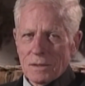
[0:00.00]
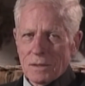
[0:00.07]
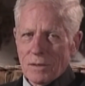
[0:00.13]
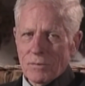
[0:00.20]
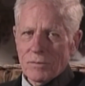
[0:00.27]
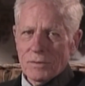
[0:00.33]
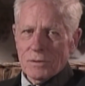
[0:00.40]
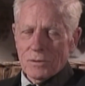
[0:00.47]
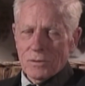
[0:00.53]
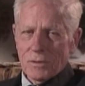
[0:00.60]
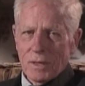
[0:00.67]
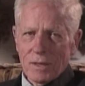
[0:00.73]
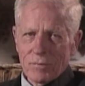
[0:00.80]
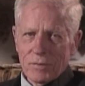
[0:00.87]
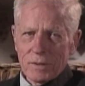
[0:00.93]
given to
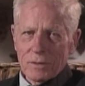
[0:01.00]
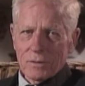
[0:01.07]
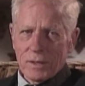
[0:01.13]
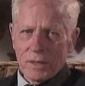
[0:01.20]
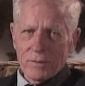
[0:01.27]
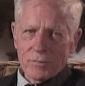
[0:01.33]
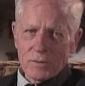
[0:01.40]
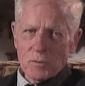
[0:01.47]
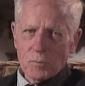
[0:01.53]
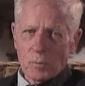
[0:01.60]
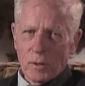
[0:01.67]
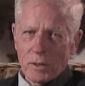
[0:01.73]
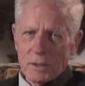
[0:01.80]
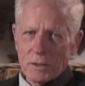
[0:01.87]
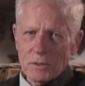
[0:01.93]
having lavish
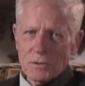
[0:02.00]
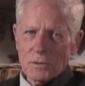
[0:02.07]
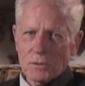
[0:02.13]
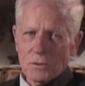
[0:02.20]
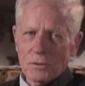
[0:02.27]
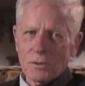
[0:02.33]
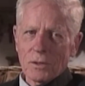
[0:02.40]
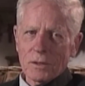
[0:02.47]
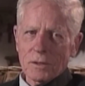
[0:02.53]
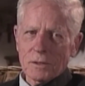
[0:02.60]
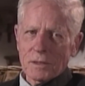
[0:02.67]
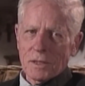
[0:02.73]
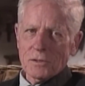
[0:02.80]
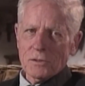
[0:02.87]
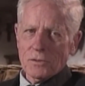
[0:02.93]
parties to call
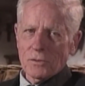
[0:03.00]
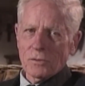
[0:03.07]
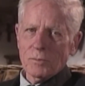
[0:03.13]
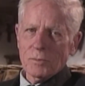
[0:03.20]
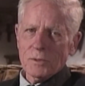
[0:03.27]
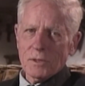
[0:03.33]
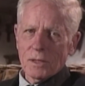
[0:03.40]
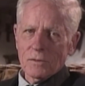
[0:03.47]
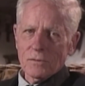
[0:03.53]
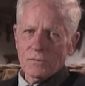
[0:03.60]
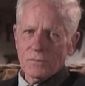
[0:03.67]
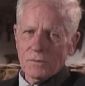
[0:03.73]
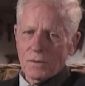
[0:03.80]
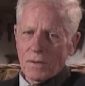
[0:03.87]
attention to himself.